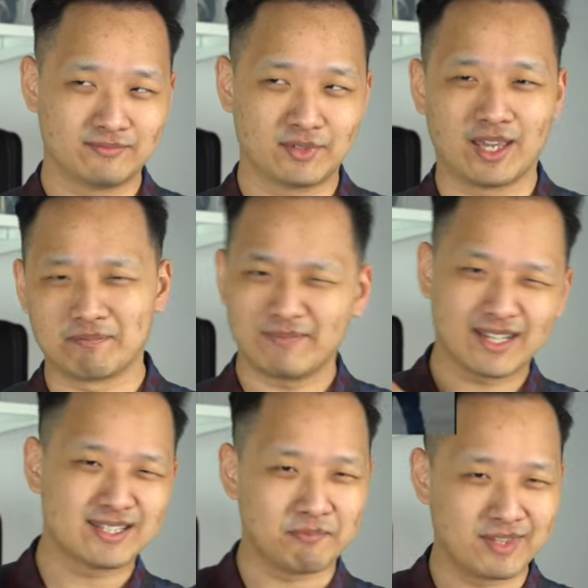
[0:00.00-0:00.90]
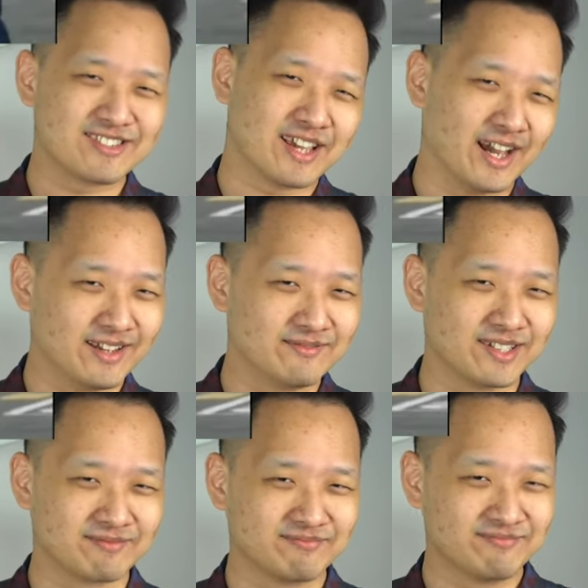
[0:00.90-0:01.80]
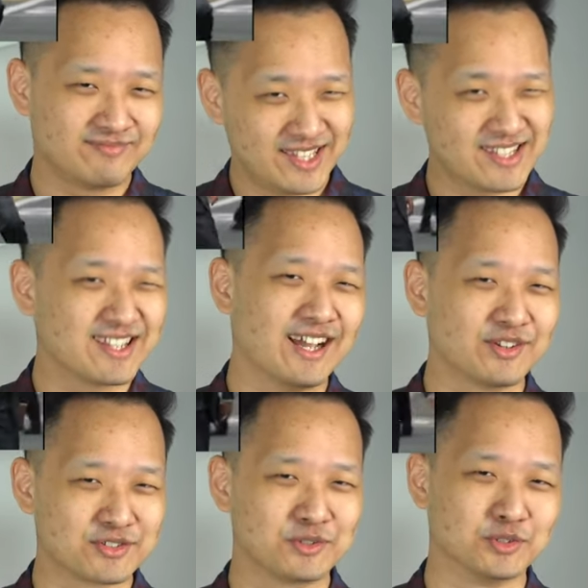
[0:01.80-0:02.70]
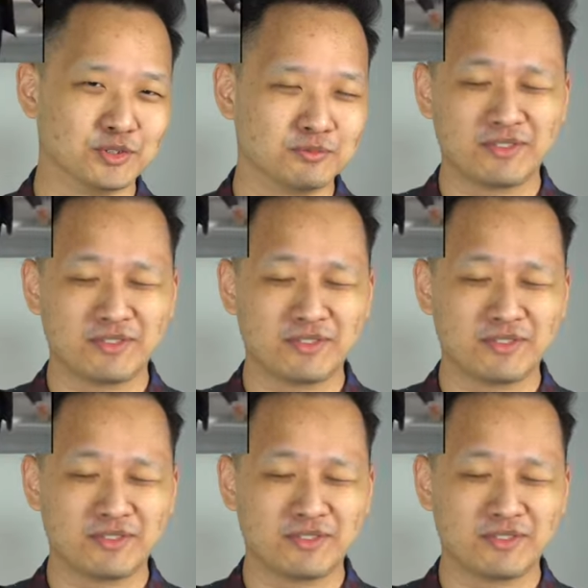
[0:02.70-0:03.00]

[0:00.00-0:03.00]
Okay, except this guy. Like, this guy looks cool.